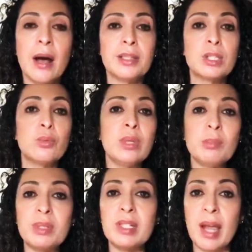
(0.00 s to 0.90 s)
a
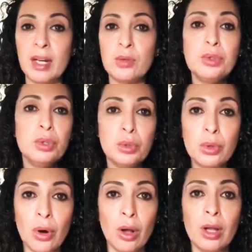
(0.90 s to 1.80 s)
sweet potato
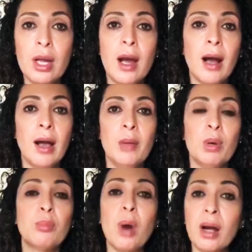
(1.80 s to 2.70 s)
noodle,
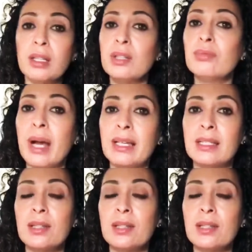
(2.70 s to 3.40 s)
broccoli rice.